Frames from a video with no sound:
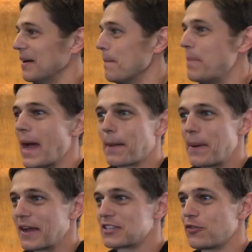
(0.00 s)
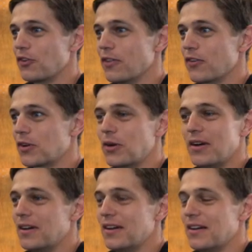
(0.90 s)
backpacks full
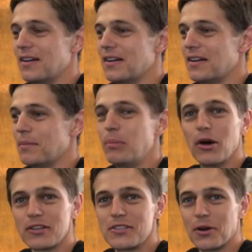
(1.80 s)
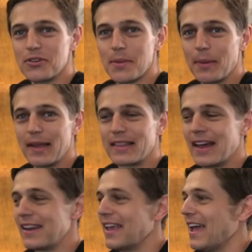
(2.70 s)
of books or something like
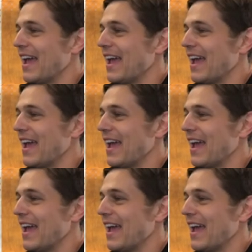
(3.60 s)
that,